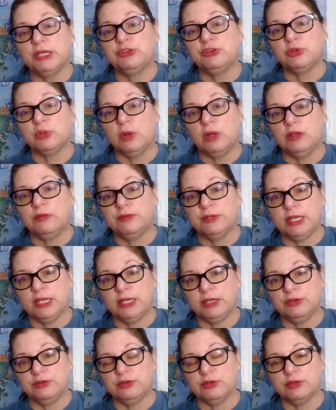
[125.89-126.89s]
your
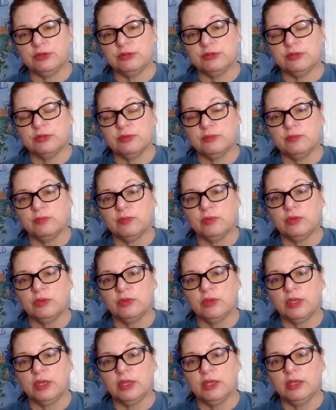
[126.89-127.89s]
qualifications.
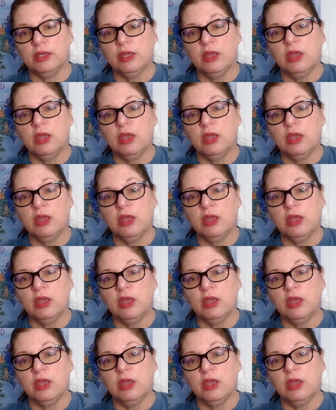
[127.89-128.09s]
Okay?